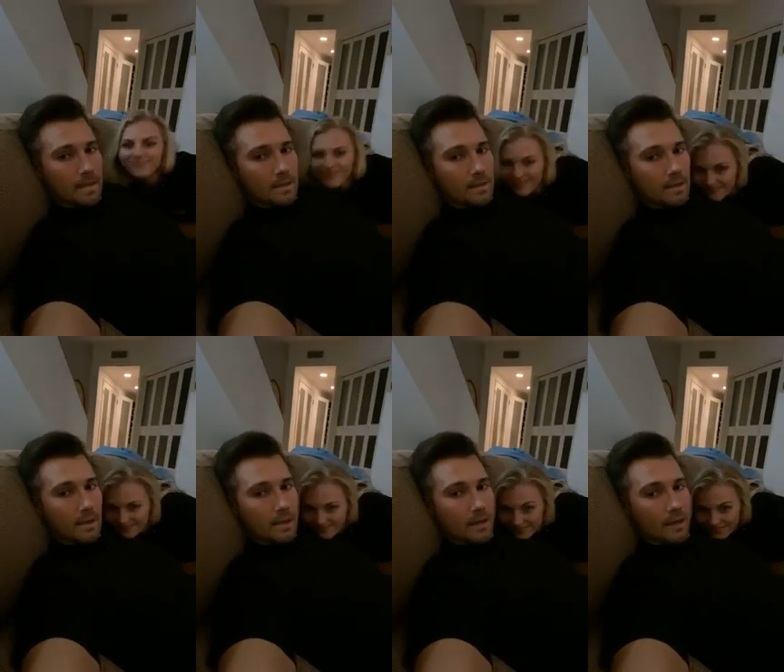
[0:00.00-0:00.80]

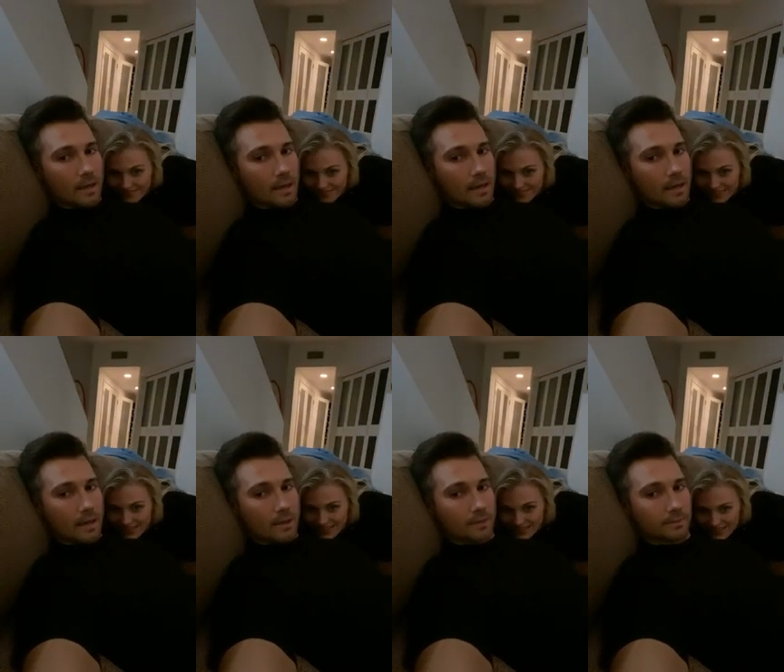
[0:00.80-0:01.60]

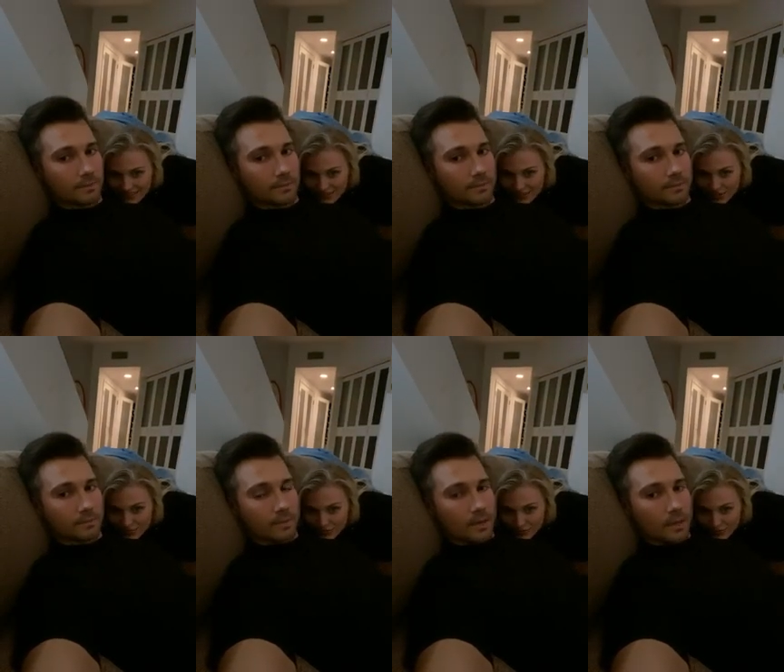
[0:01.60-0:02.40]
Yeah.
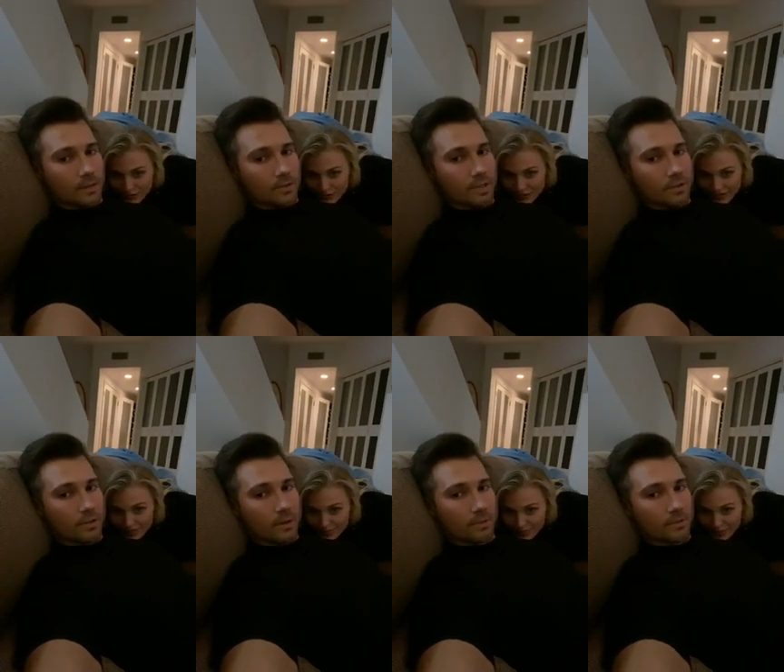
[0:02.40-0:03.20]
I do see your
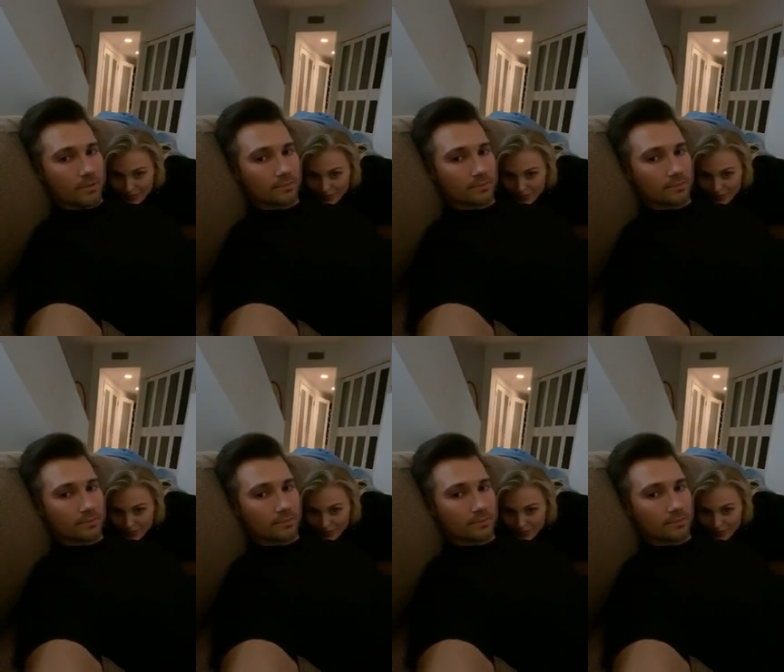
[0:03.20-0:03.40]
comments.